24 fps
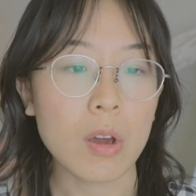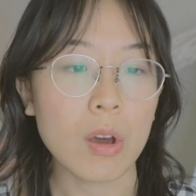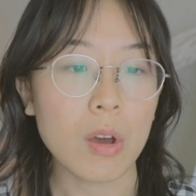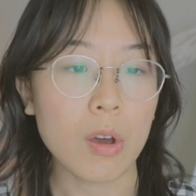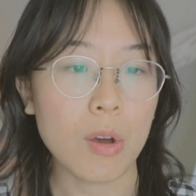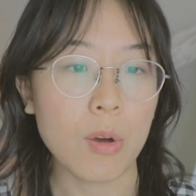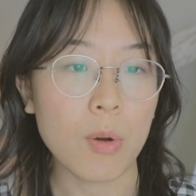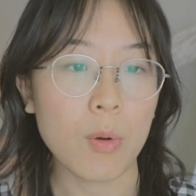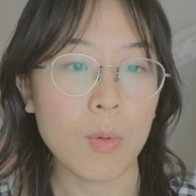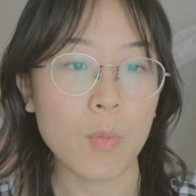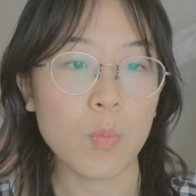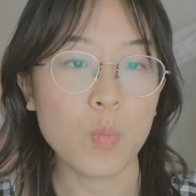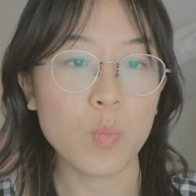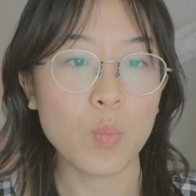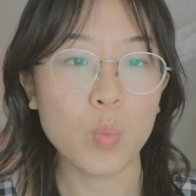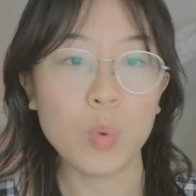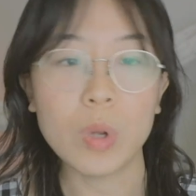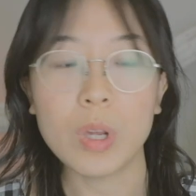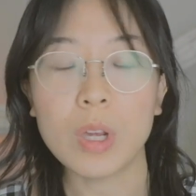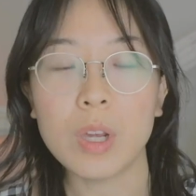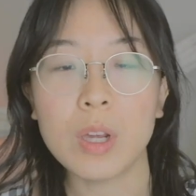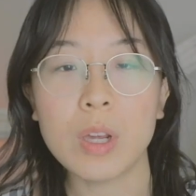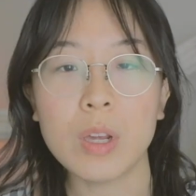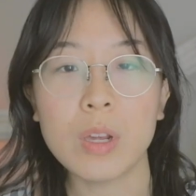um,
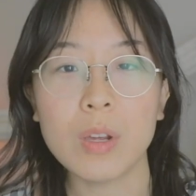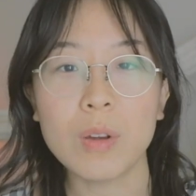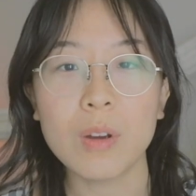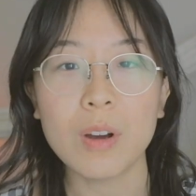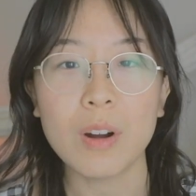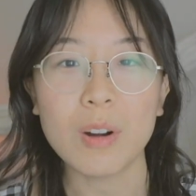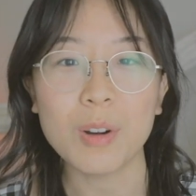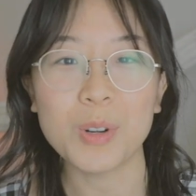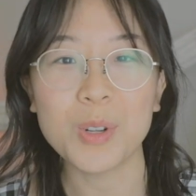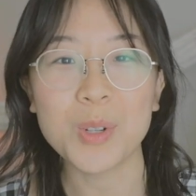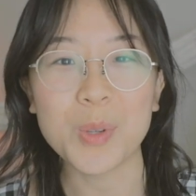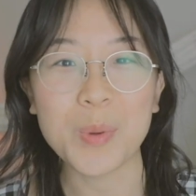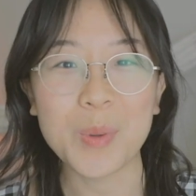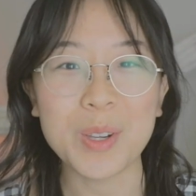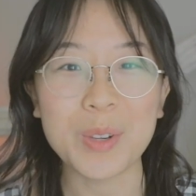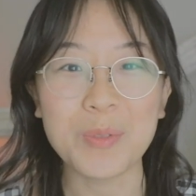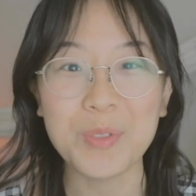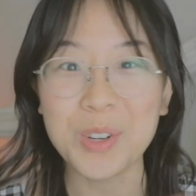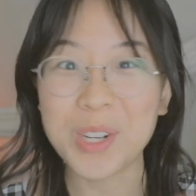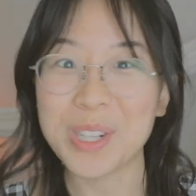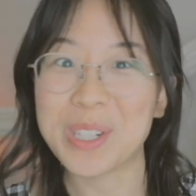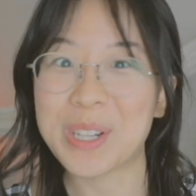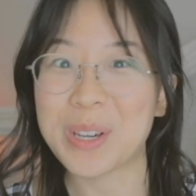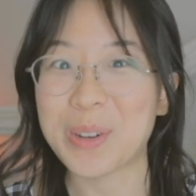we are doing
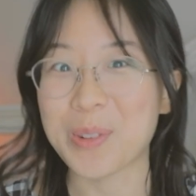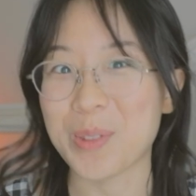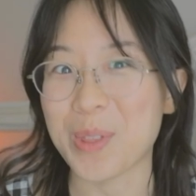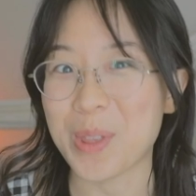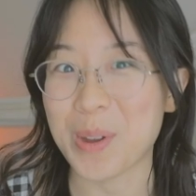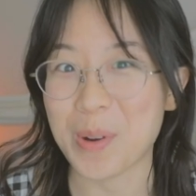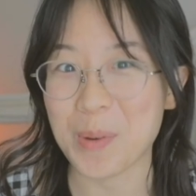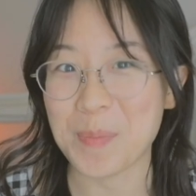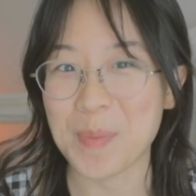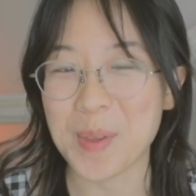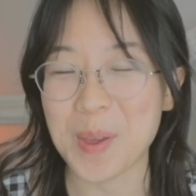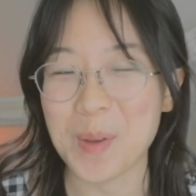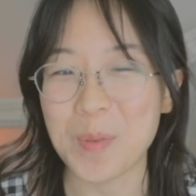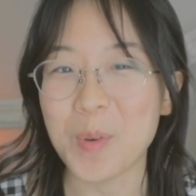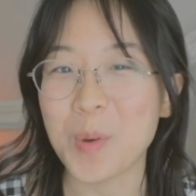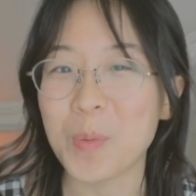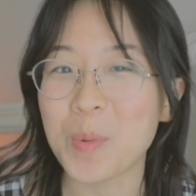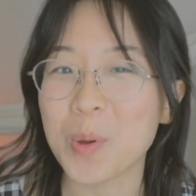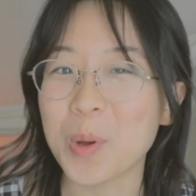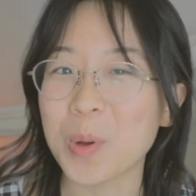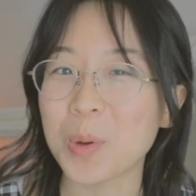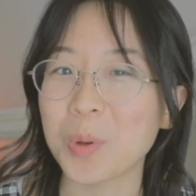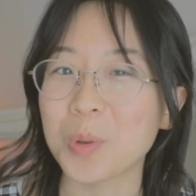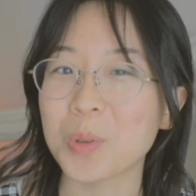retail therapy, when
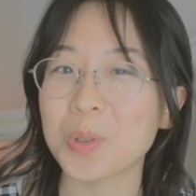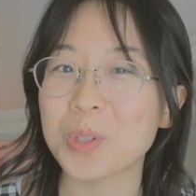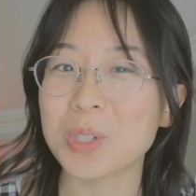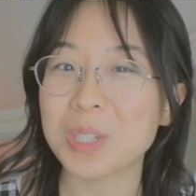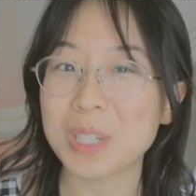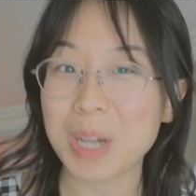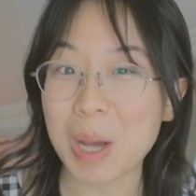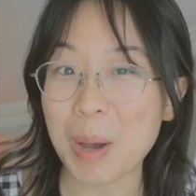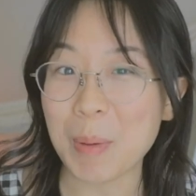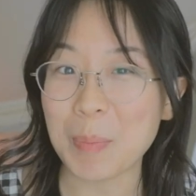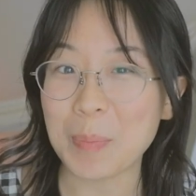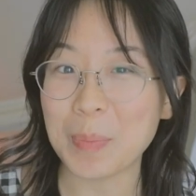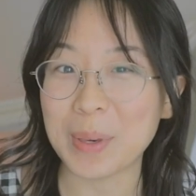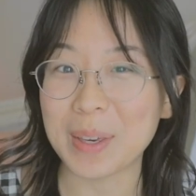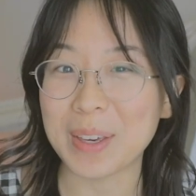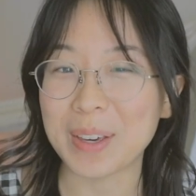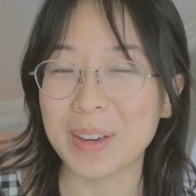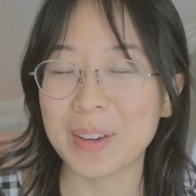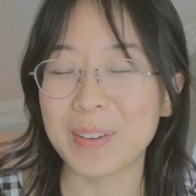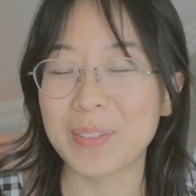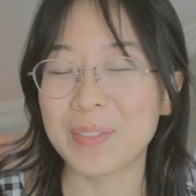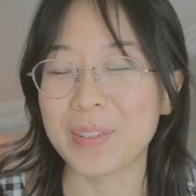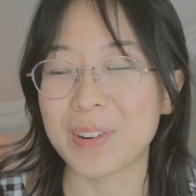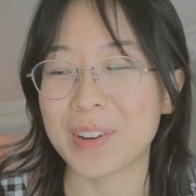we go shopping
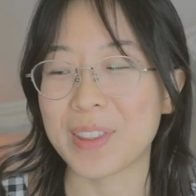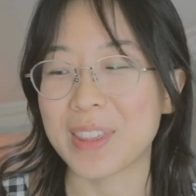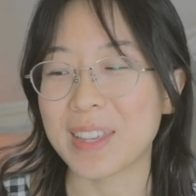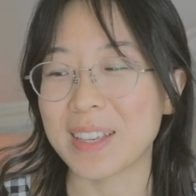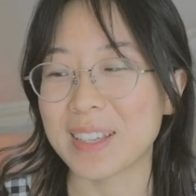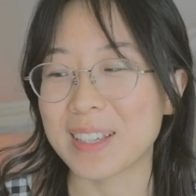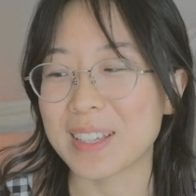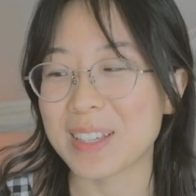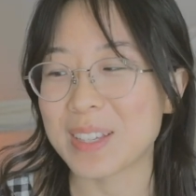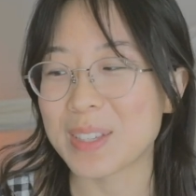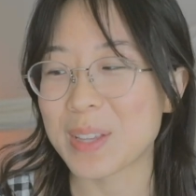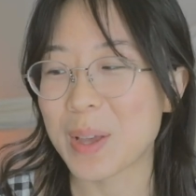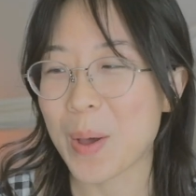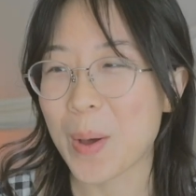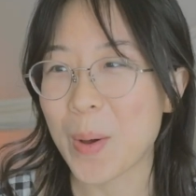for things,